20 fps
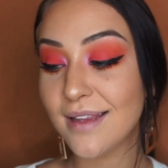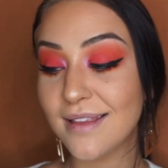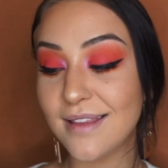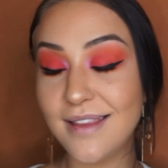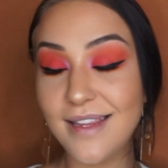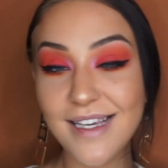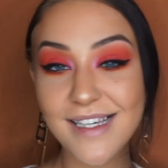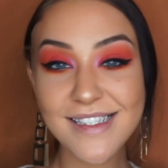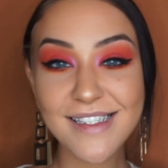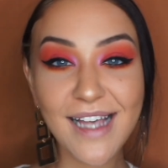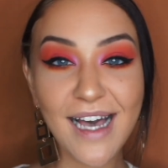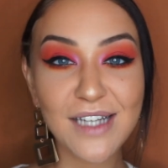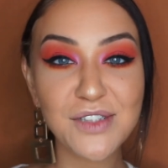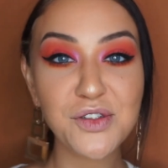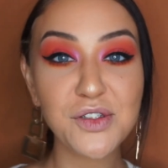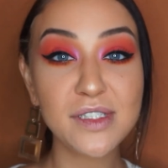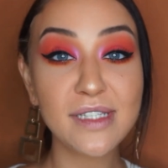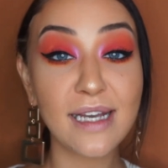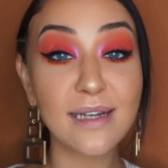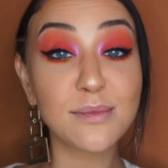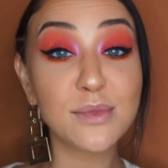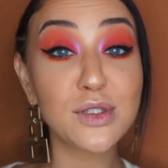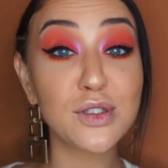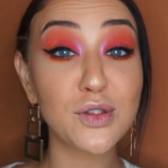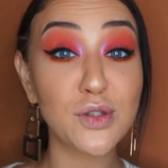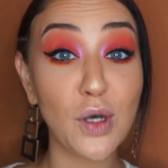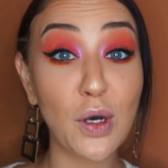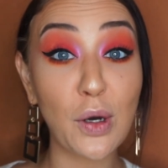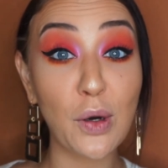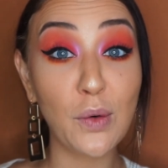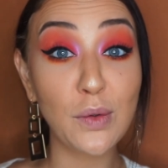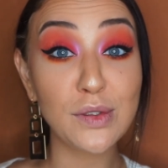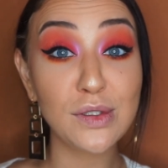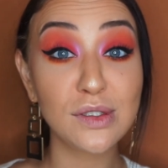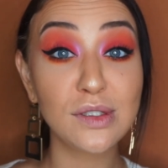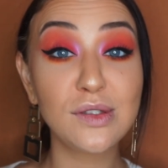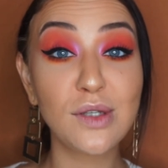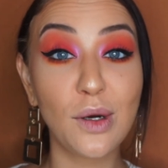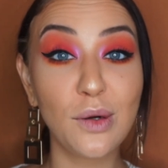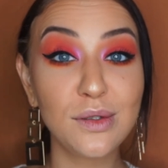These lashes I'm so
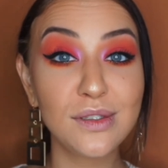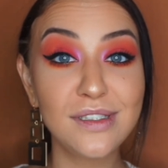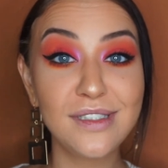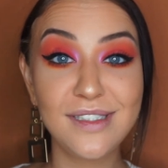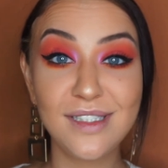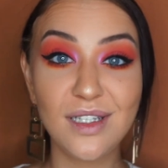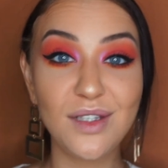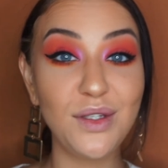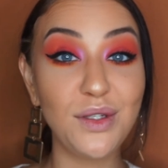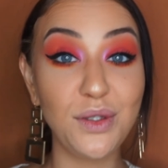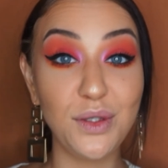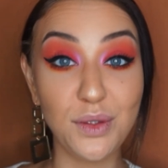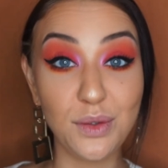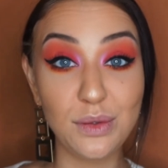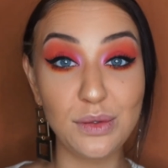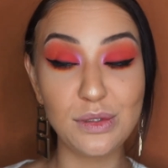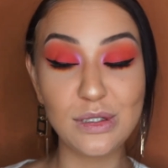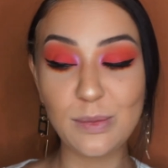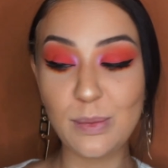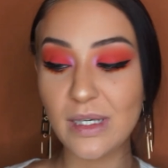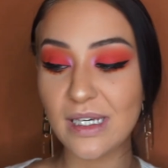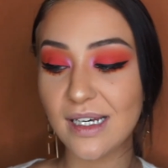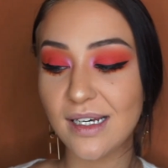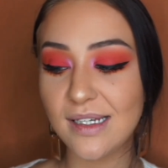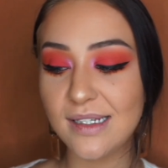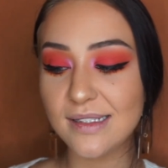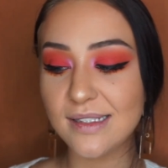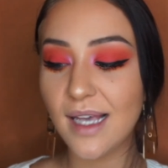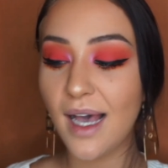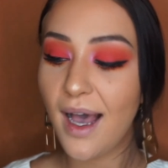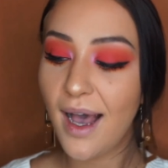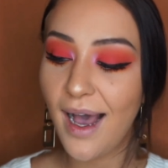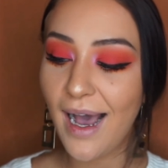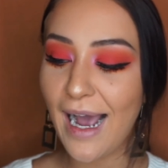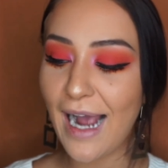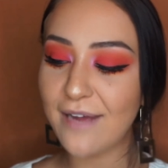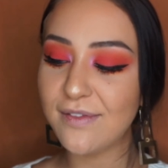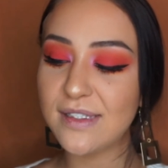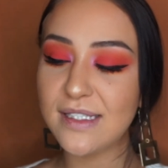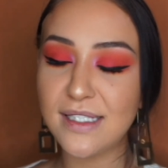stoked to use because
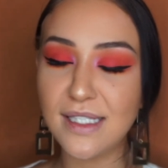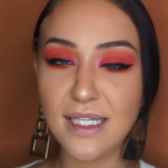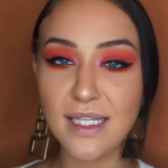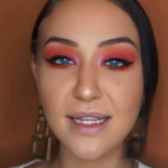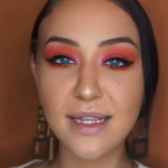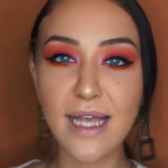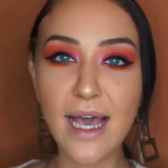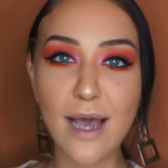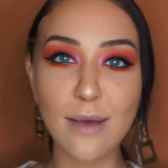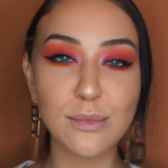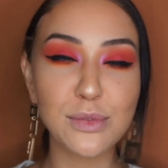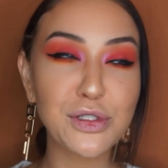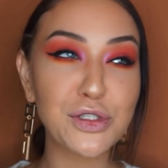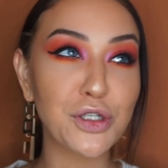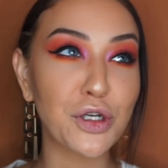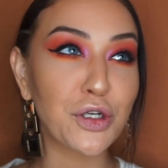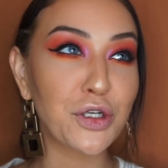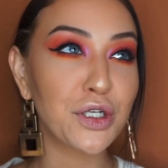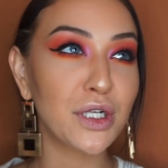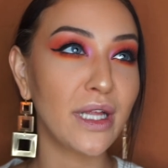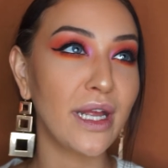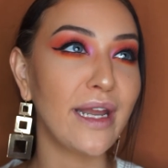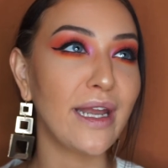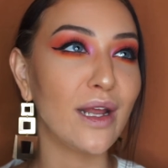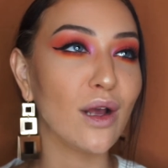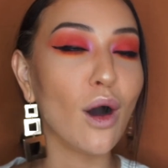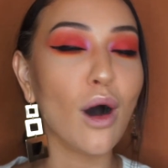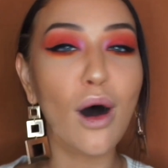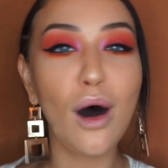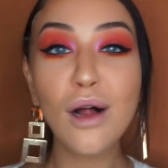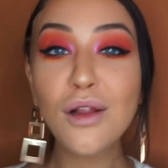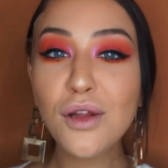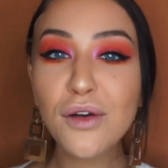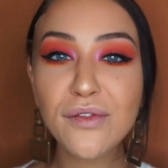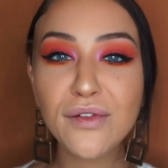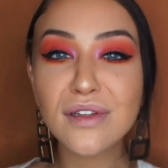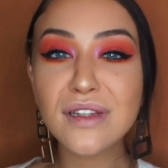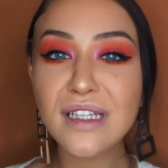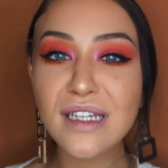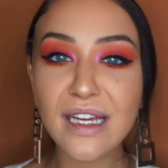I've seen them circulating all
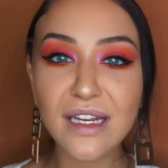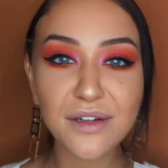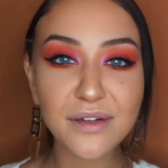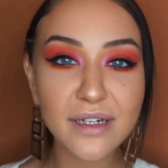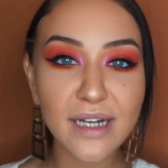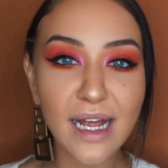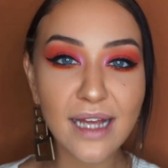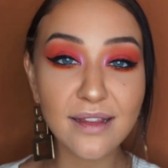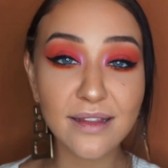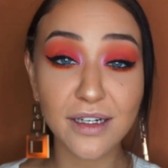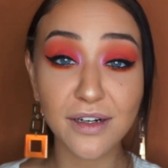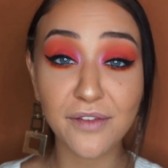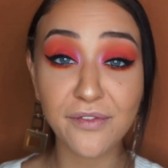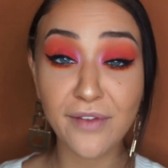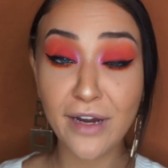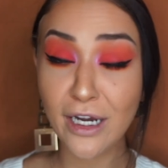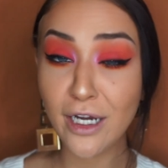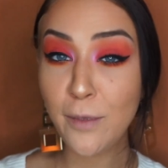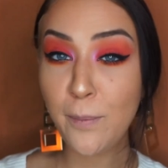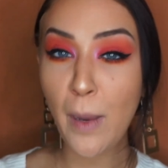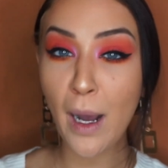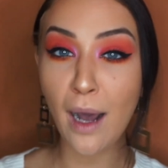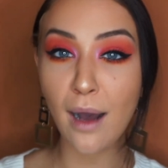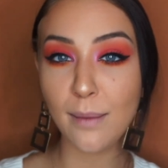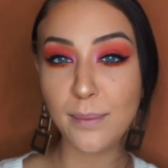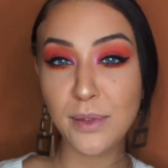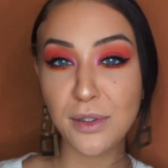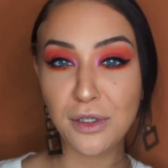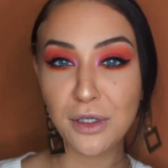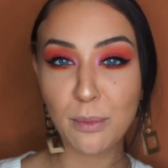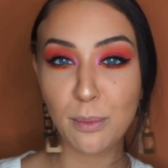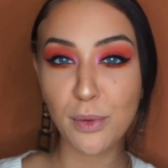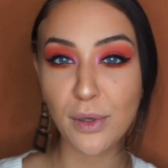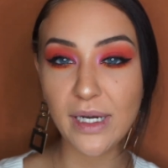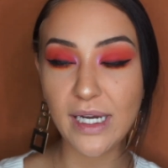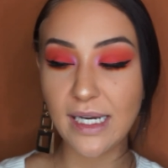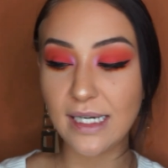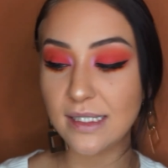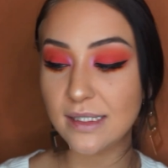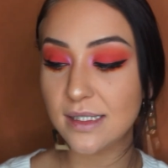over the internet. They're a very popular
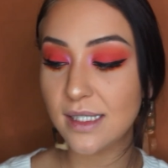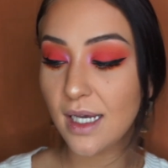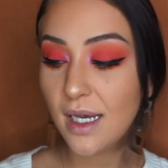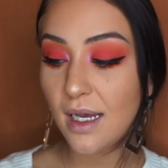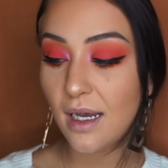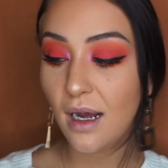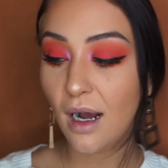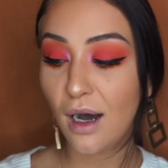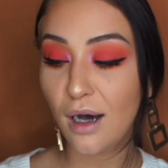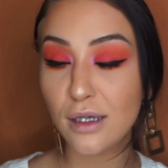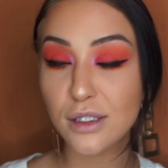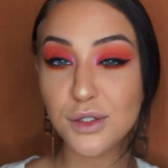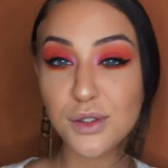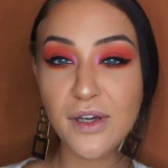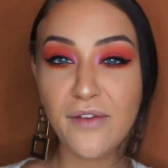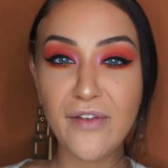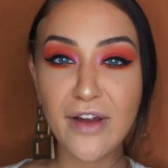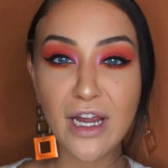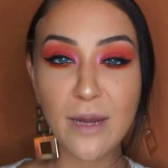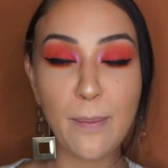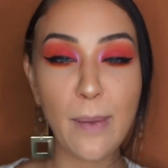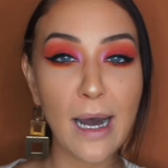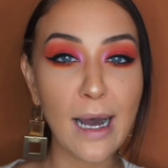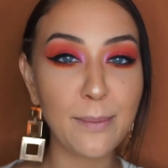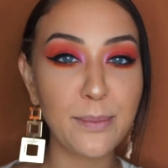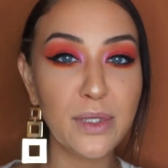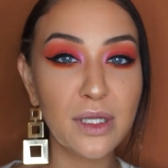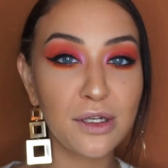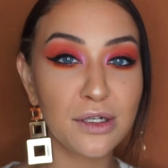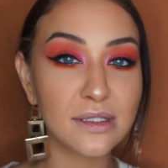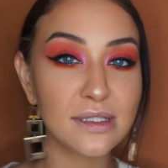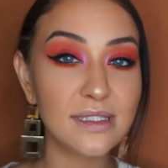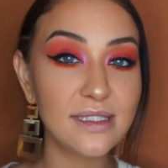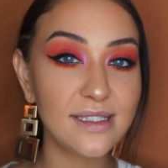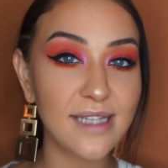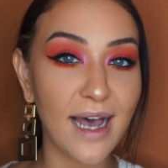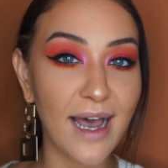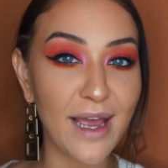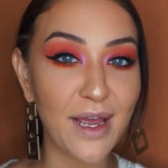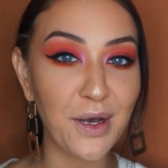brand, also a very popular
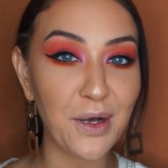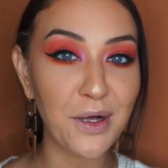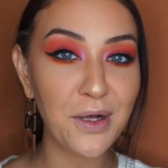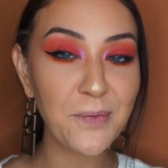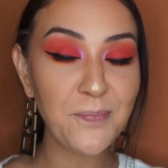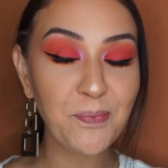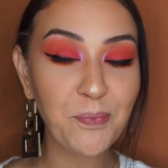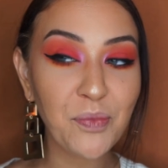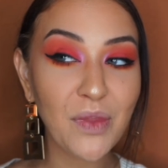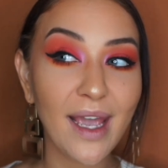style.